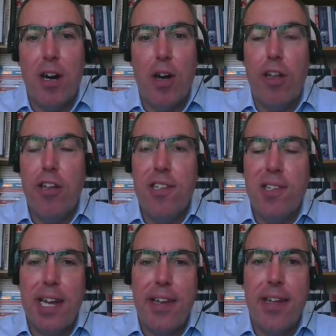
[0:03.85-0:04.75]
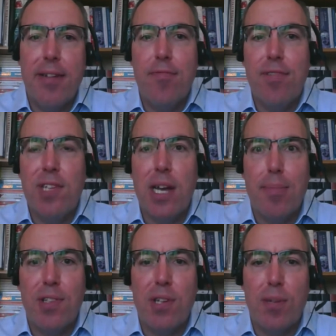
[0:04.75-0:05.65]
on understanding
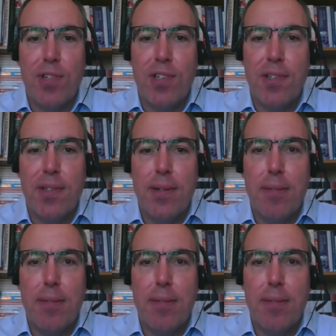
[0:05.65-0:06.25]
retirement options.